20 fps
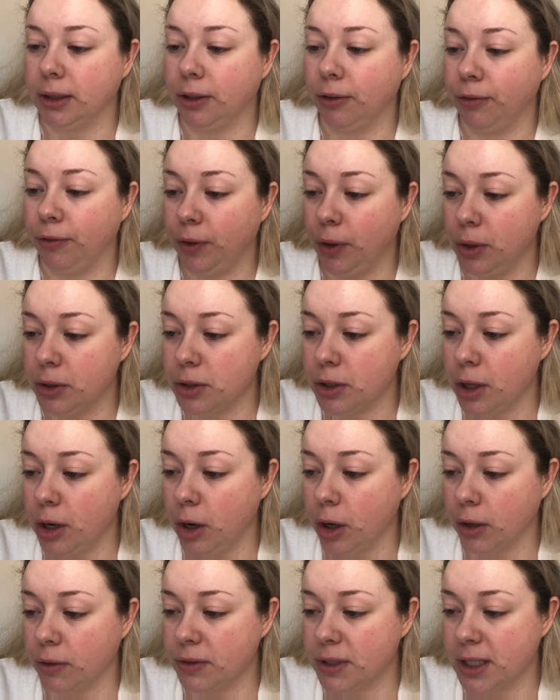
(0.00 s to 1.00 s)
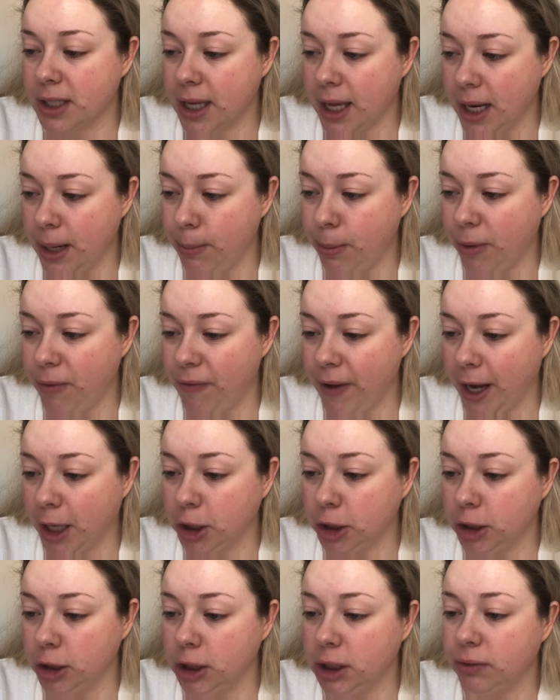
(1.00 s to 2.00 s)
diffusing the look of skin
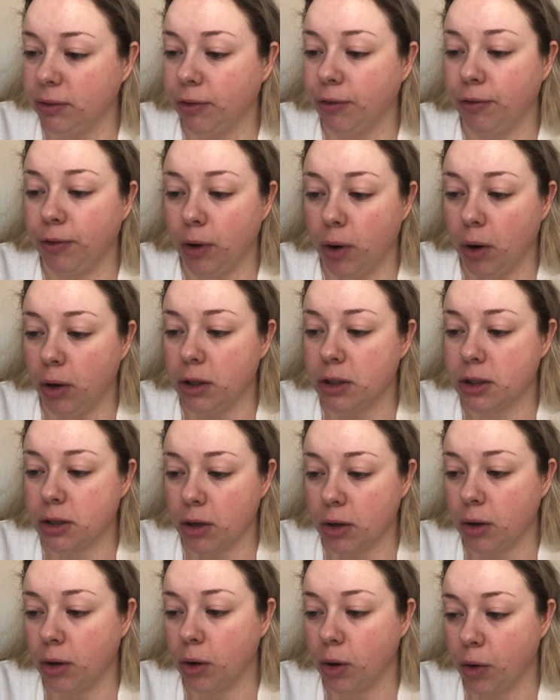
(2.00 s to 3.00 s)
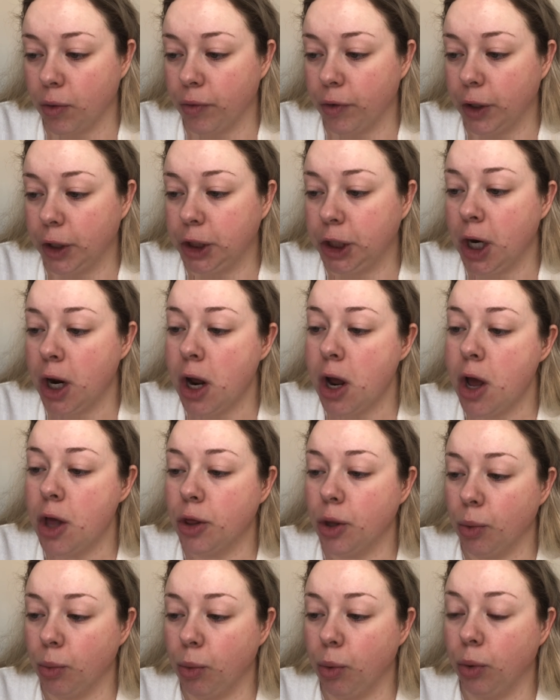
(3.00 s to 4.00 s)
imperfections for flawless looking coverage
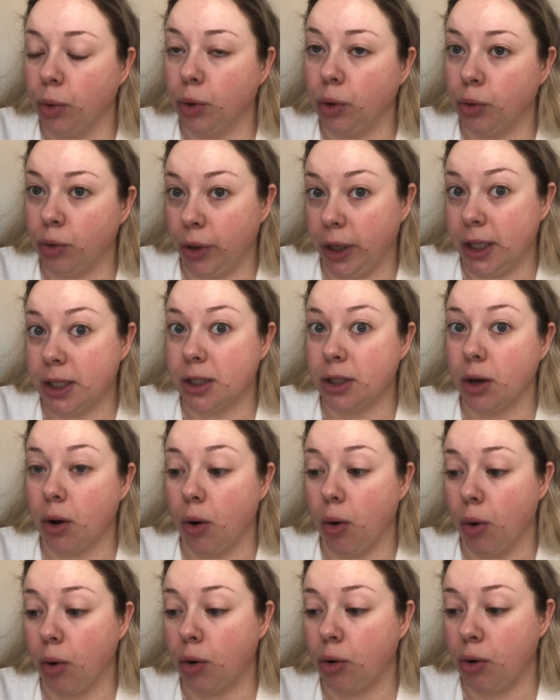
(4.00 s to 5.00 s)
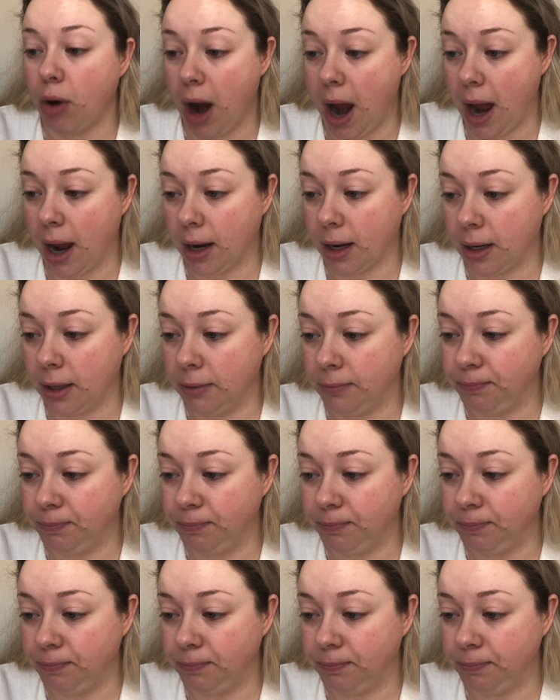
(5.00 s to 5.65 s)
that won't crease or crack.